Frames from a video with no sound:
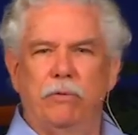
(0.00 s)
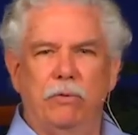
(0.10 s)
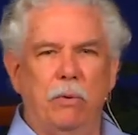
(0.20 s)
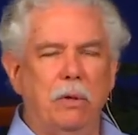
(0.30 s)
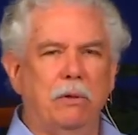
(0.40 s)

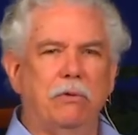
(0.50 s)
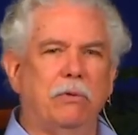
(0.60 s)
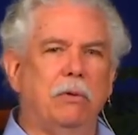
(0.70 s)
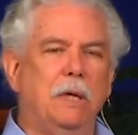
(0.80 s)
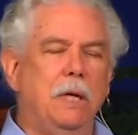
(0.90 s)

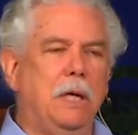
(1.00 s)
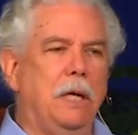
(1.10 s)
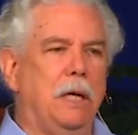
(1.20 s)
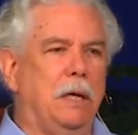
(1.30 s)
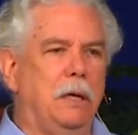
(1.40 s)
sorts,
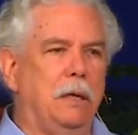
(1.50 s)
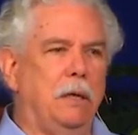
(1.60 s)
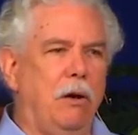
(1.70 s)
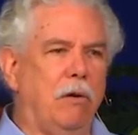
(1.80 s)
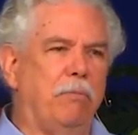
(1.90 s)

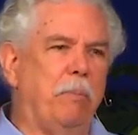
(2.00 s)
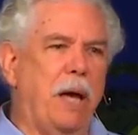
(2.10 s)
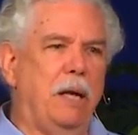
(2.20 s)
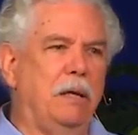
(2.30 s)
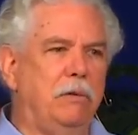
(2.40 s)
off
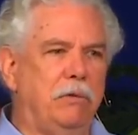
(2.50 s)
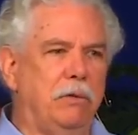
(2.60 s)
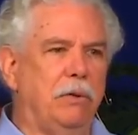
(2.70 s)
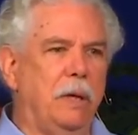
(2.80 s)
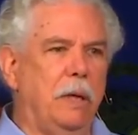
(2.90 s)
balance.